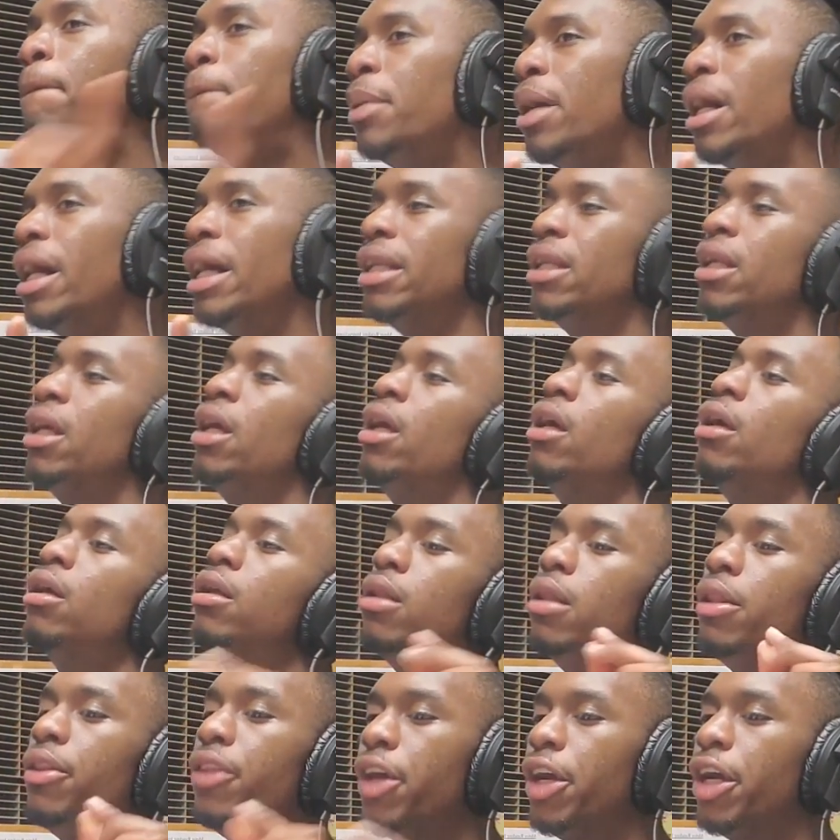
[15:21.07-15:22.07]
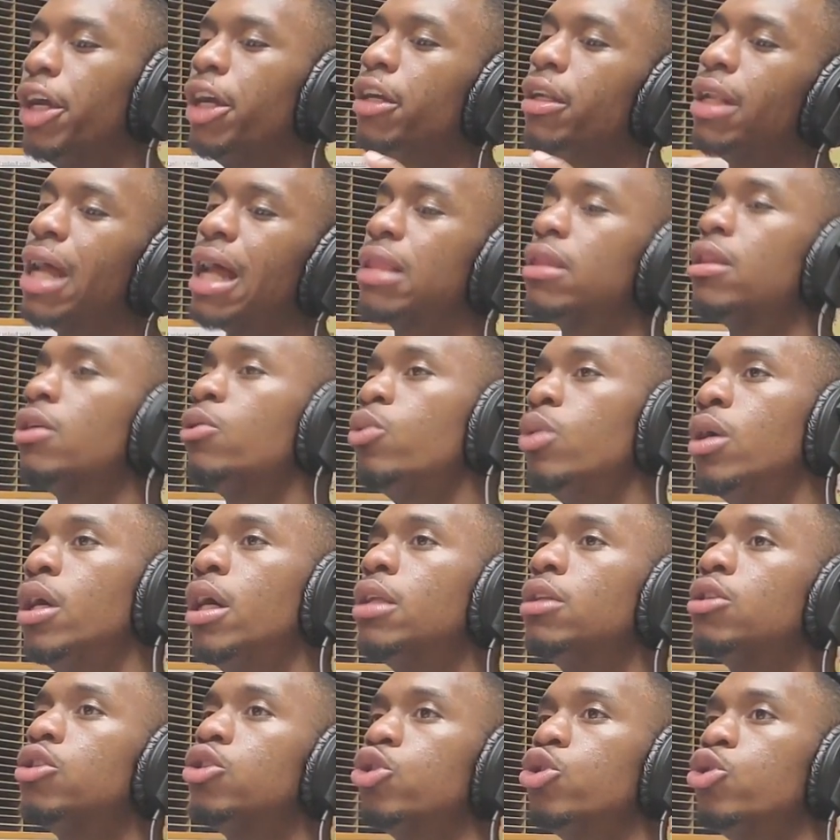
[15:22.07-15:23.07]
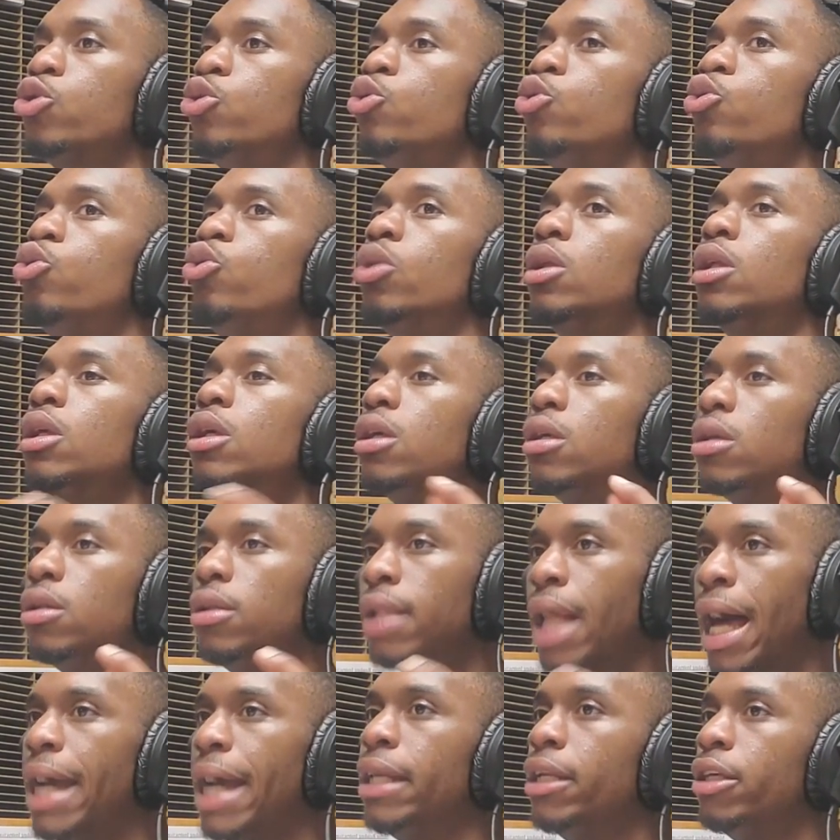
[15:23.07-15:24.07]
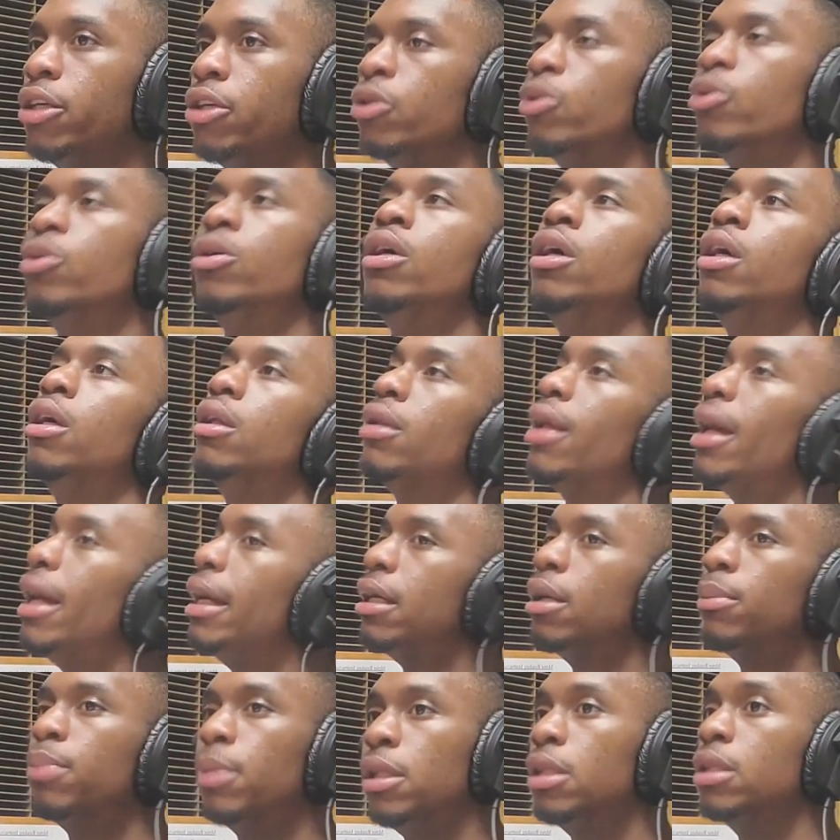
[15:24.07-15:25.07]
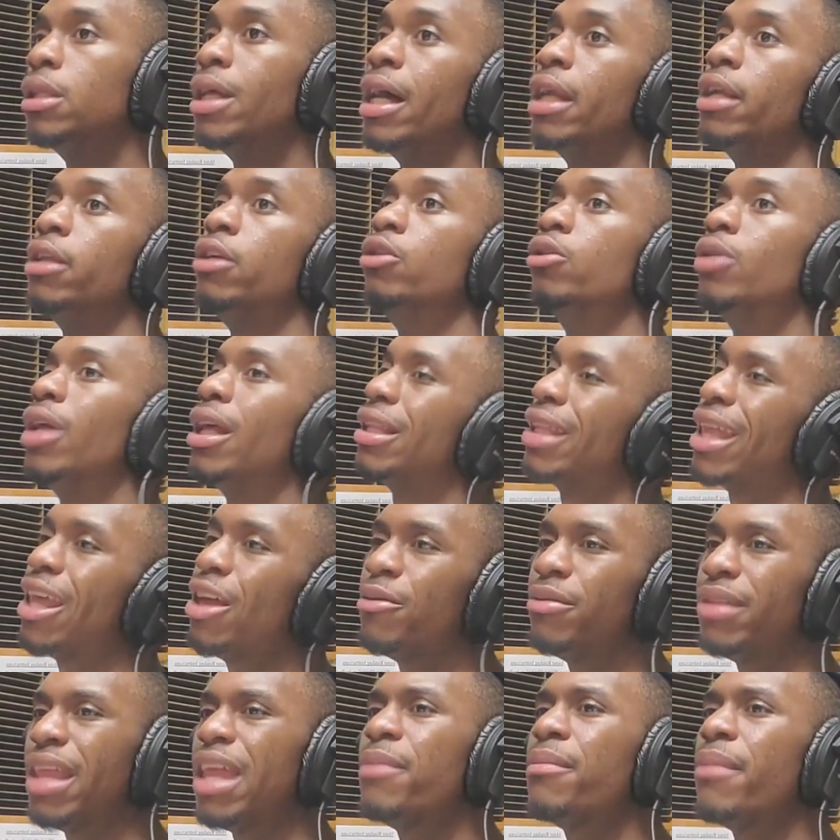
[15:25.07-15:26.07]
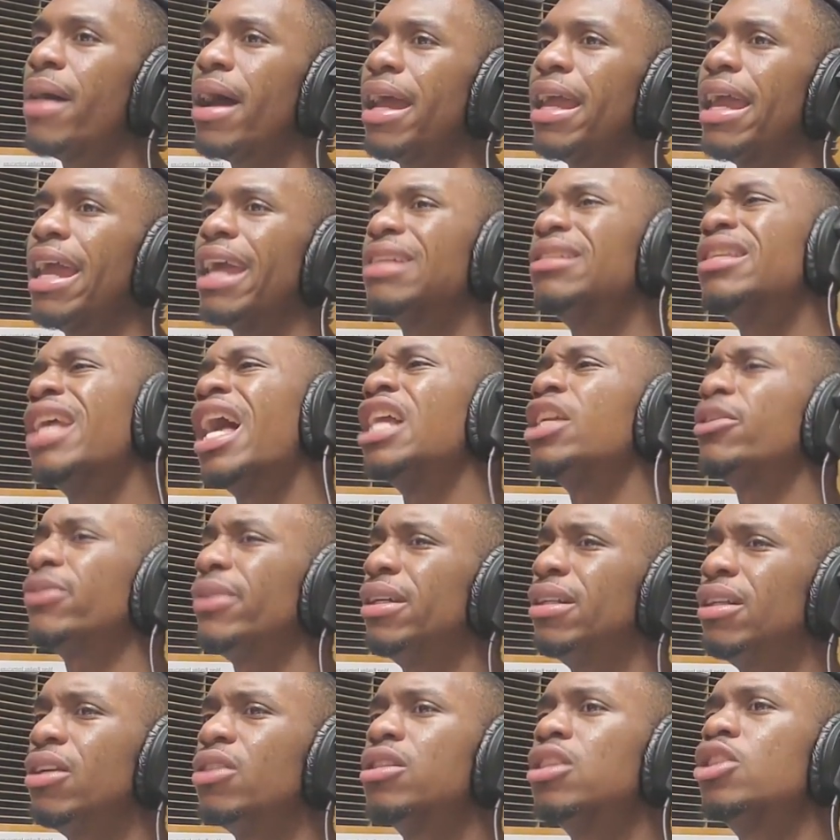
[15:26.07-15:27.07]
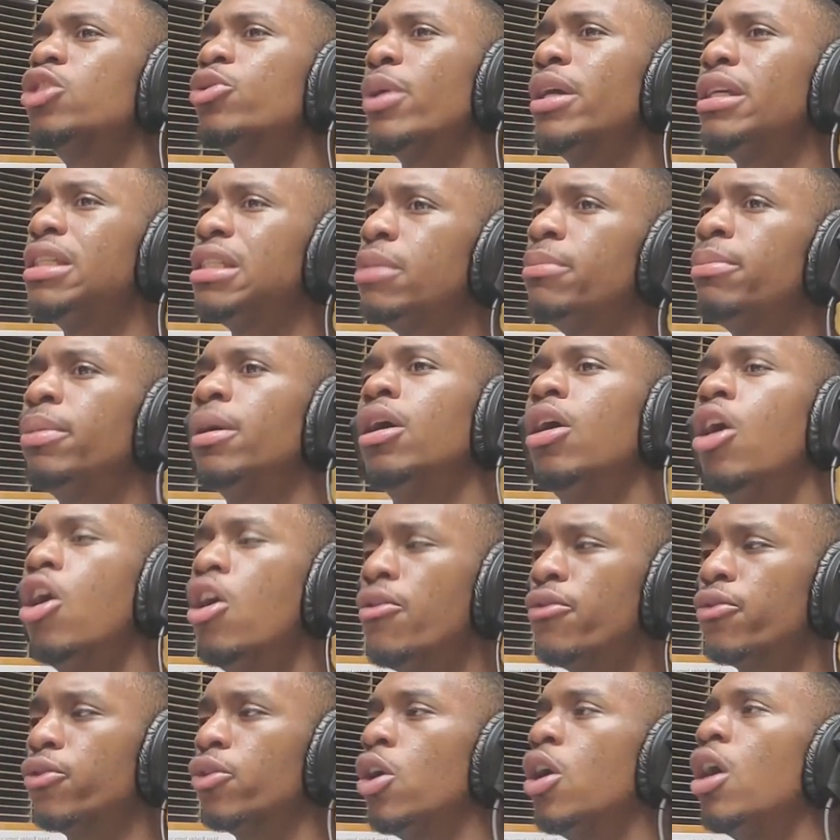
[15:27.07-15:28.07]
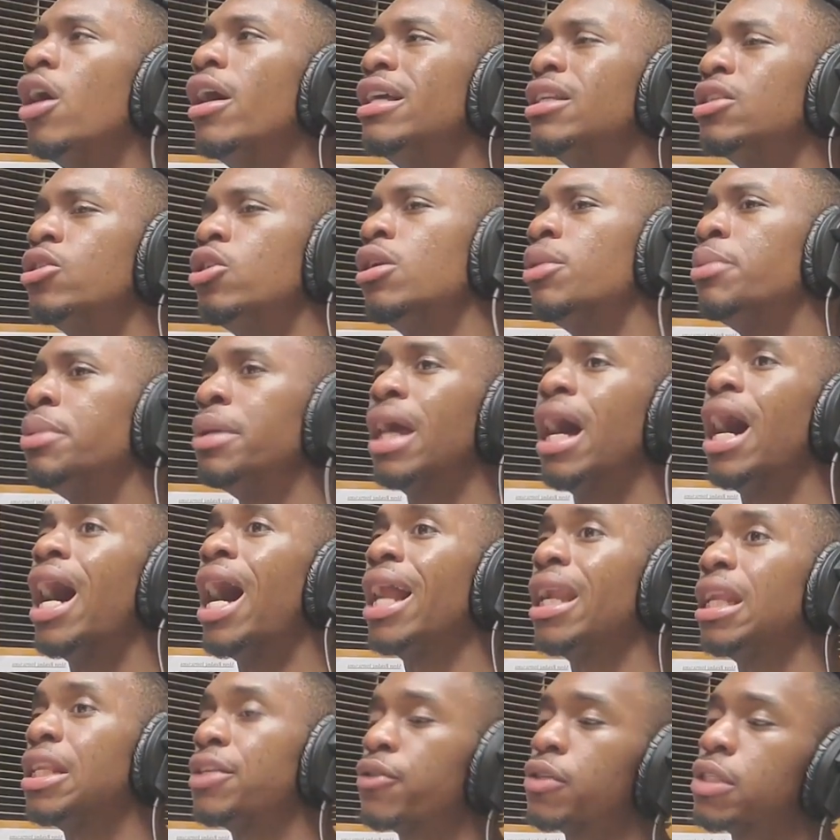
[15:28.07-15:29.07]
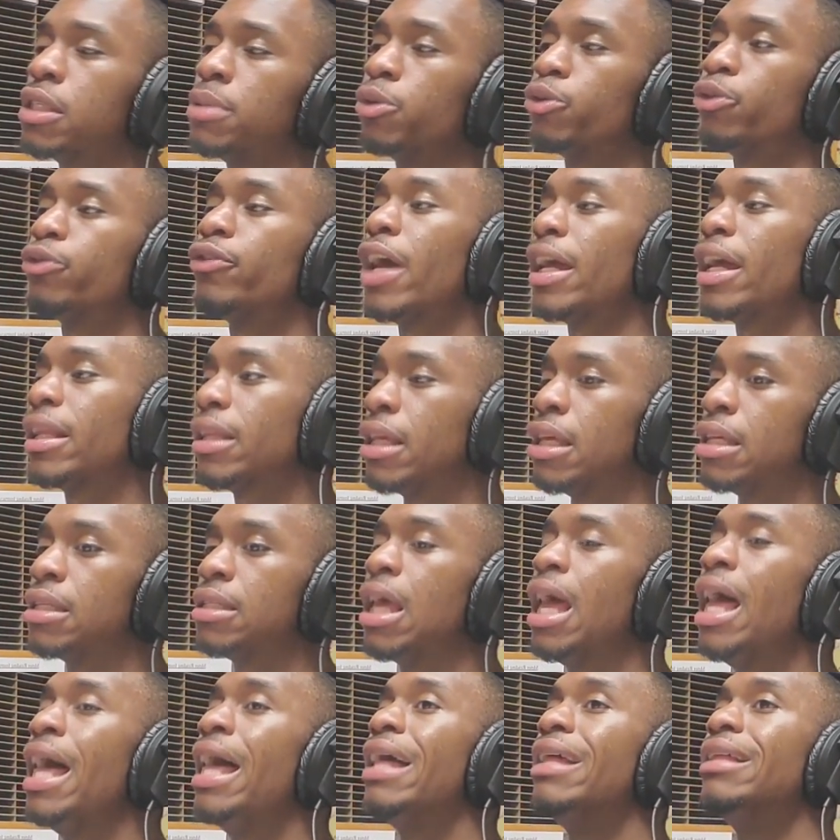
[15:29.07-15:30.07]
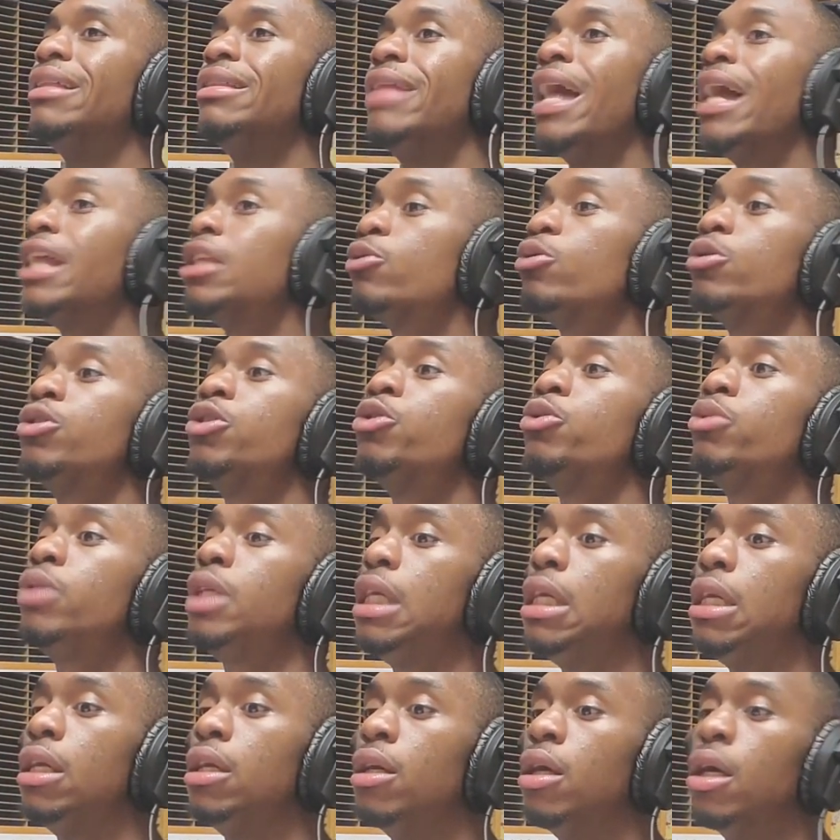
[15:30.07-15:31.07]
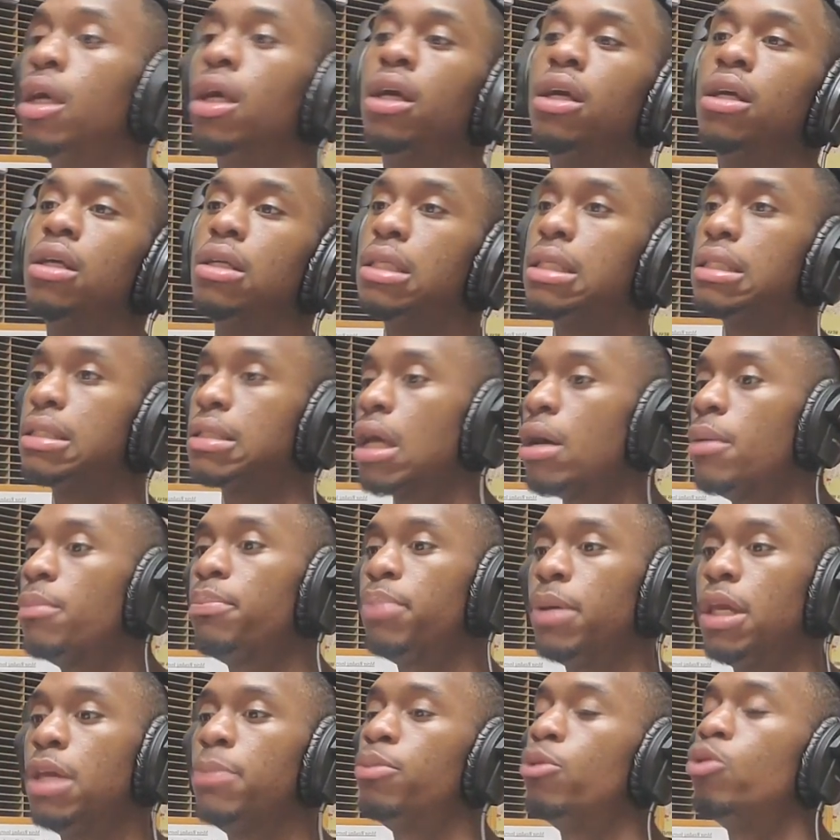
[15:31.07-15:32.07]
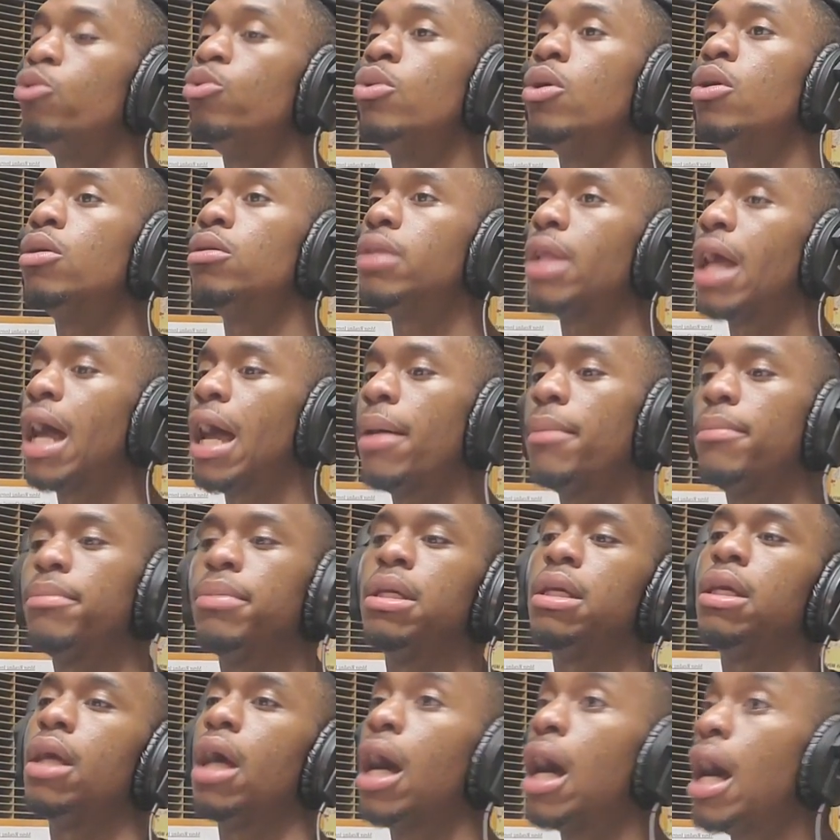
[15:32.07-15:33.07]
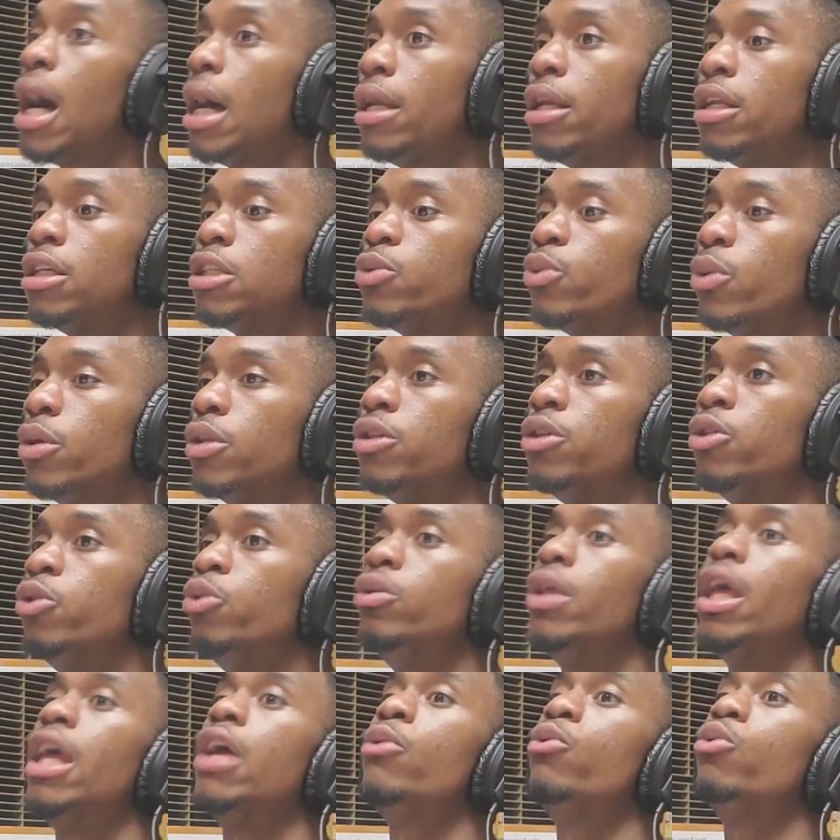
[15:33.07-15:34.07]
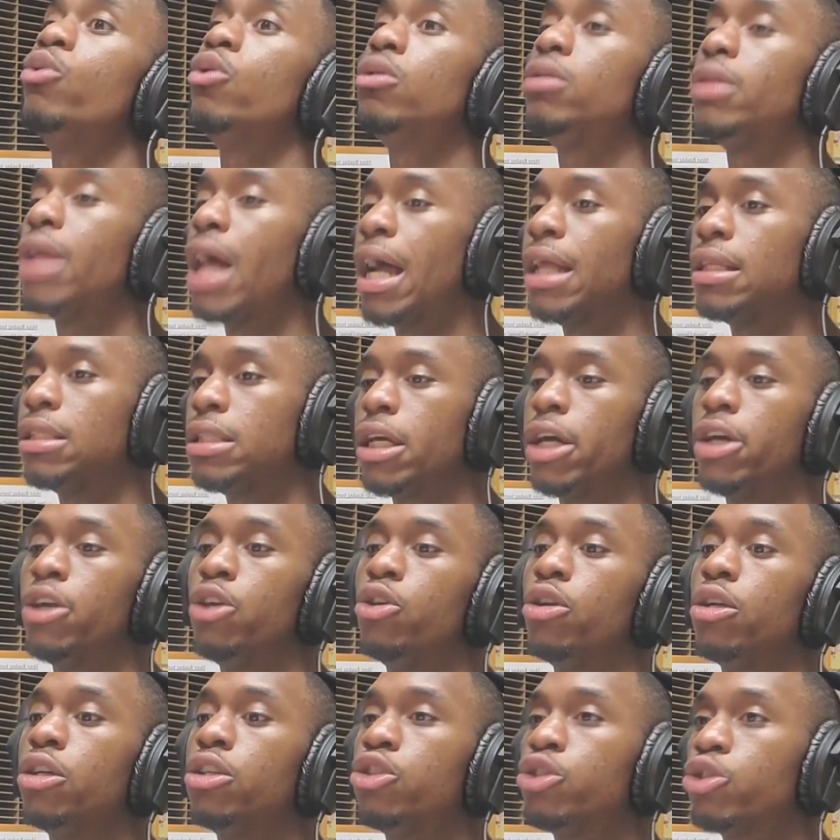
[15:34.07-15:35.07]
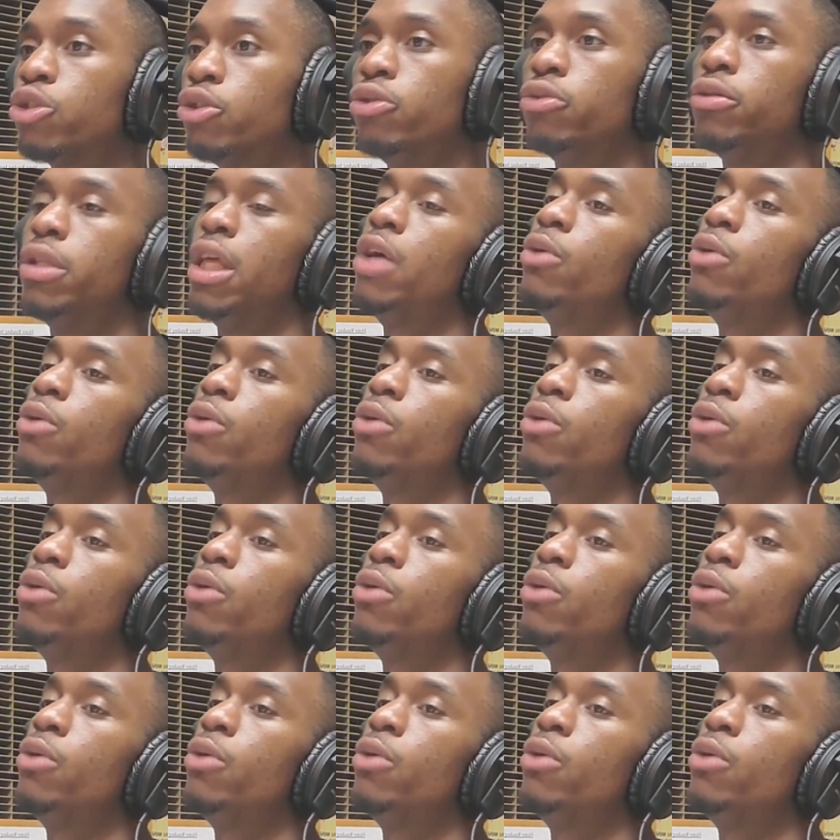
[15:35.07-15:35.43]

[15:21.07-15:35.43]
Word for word: But they're not the ones to lie to you, like completely lie to you. Like they they might exaggerate a little situation, but overall, it's going to be honest. For simple fact is, that's what you need. Some people will not be honest with you. They will not tell you the truth.